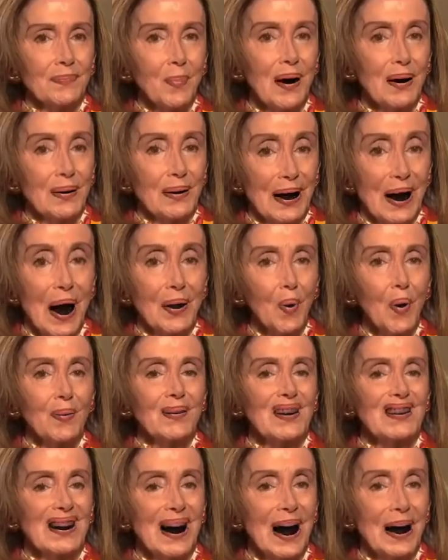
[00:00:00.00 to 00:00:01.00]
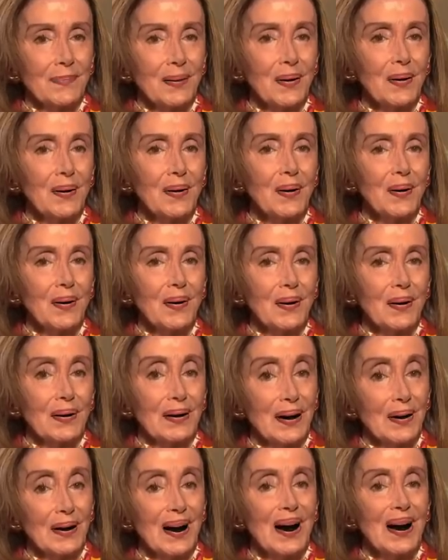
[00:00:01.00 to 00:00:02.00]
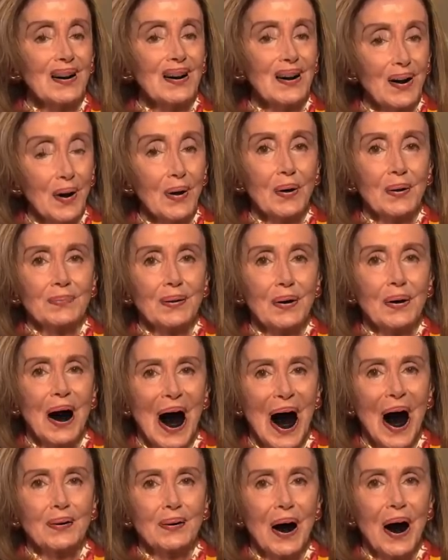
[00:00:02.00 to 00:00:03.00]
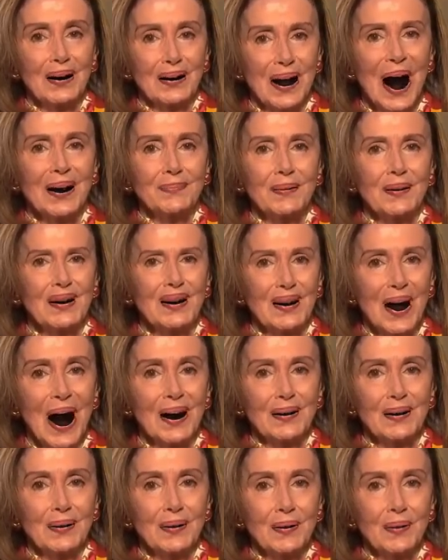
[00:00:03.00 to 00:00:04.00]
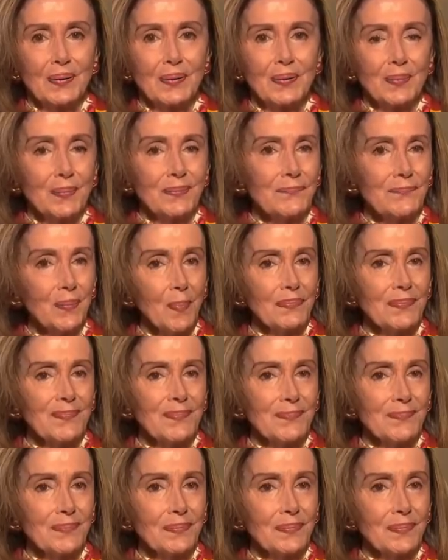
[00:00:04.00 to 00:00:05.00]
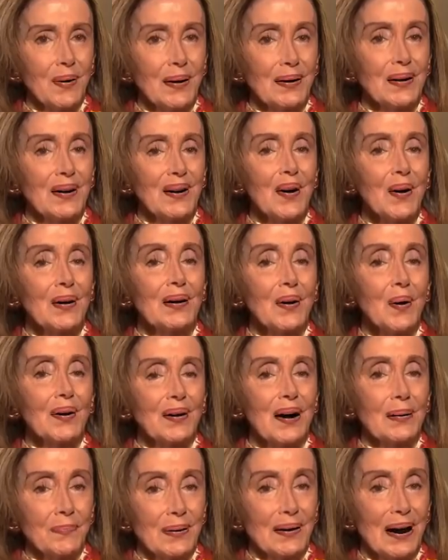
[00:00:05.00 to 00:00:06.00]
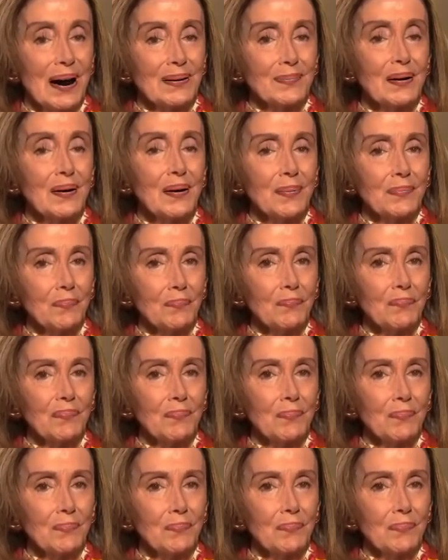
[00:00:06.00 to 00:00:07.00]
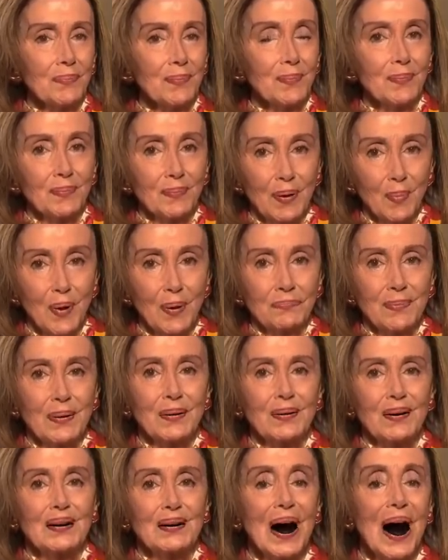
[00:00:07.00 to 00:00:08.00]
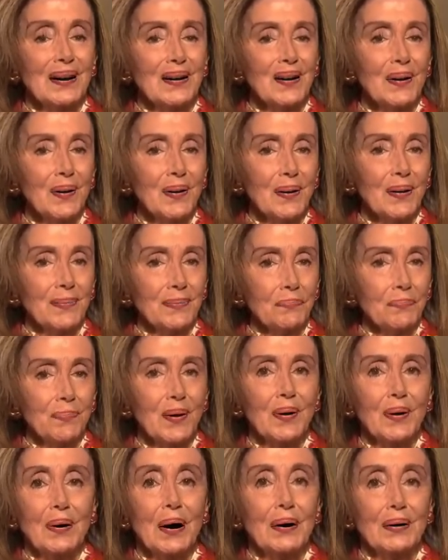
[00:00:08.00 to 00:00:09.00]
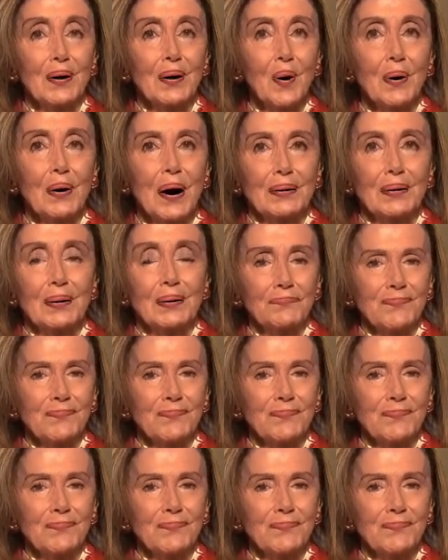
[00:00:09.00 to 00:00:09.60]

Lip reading: And I won't sleep until he has served out a life sentence. And the two heroes up in heaven, we will build statues in your honor.